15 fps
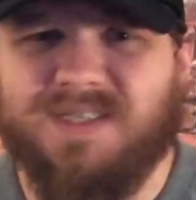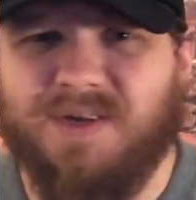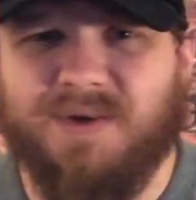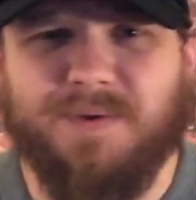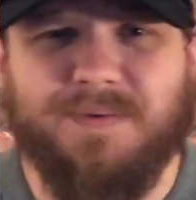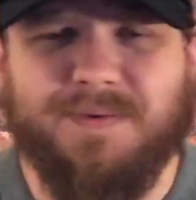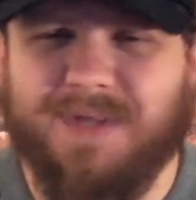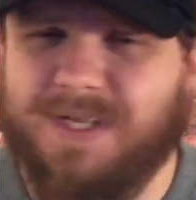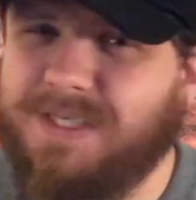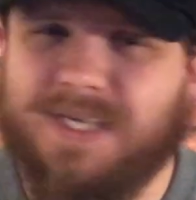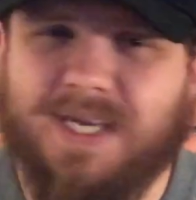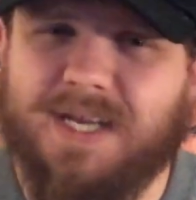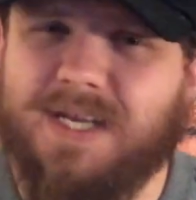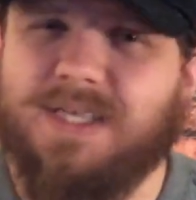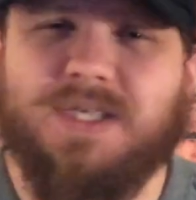So let's
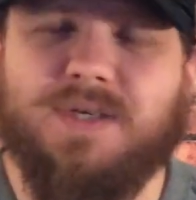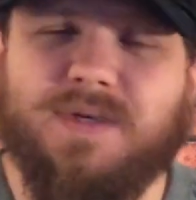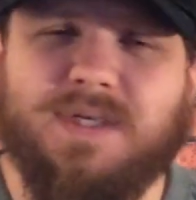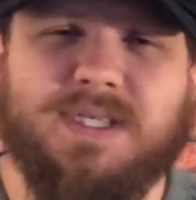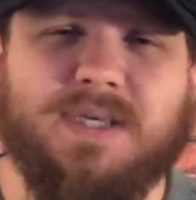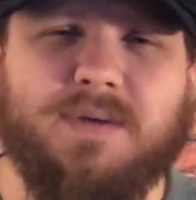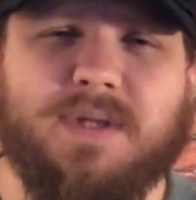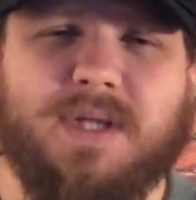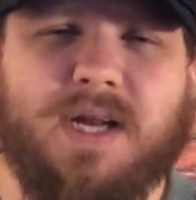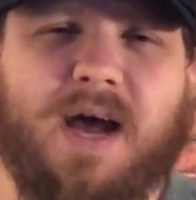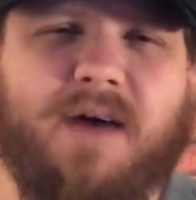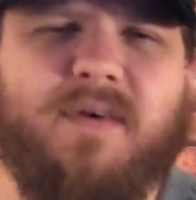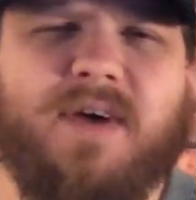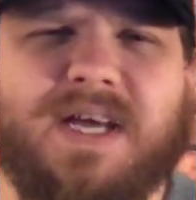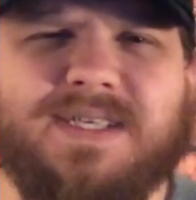get into it and see what the
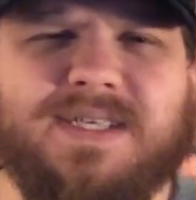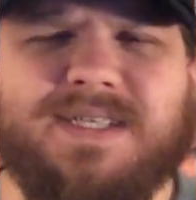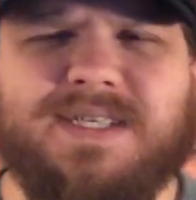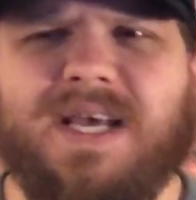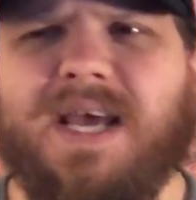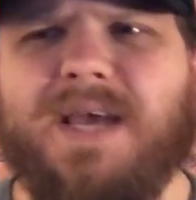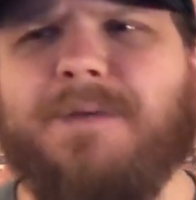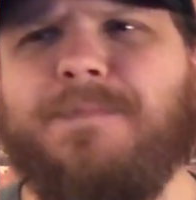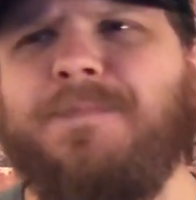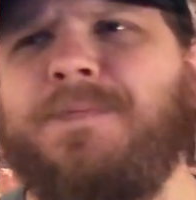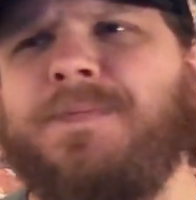novel has to say.